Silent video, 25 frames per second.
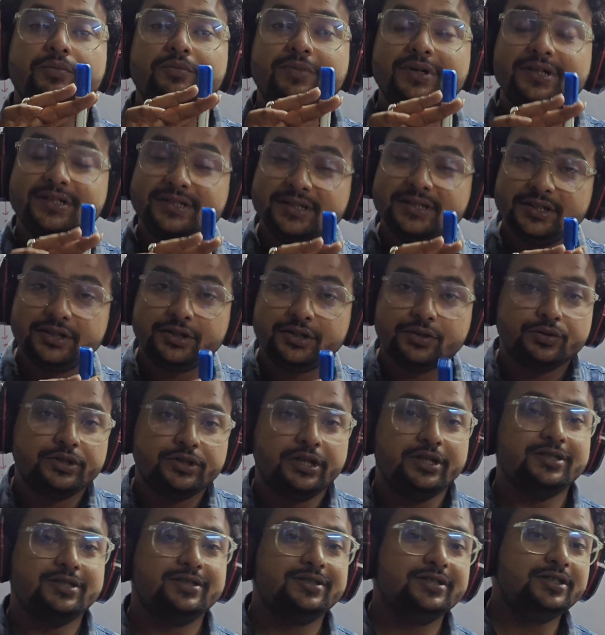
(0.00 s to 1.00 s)
But see
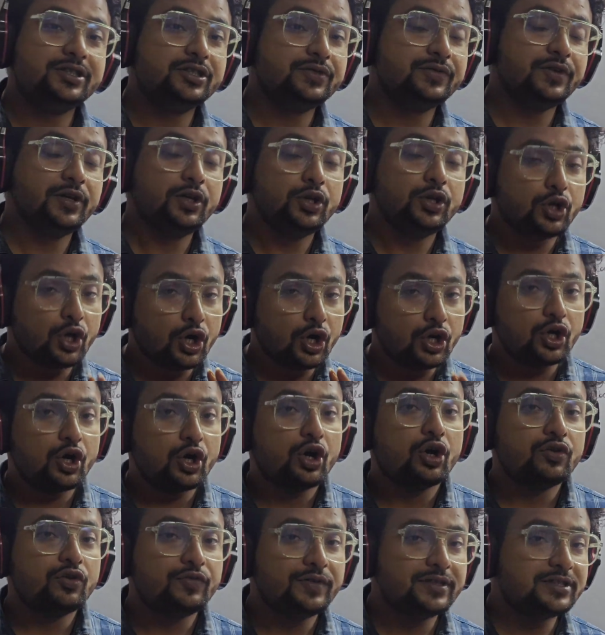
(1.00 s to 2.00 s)
students, this will not
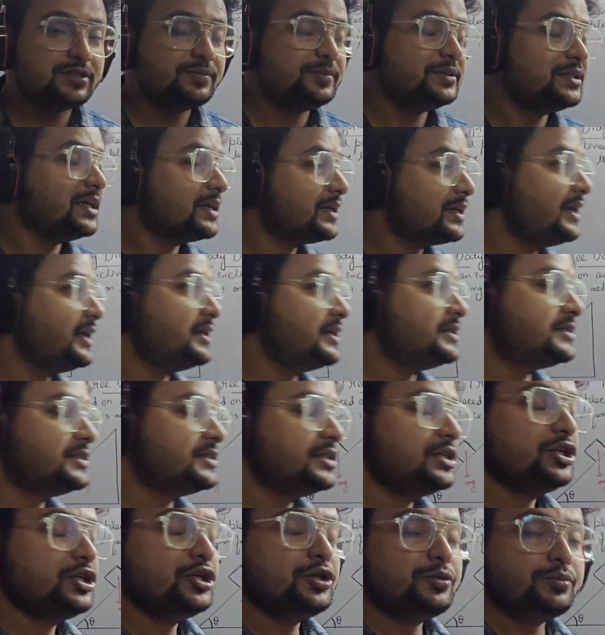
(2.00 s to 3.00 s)
always be the case,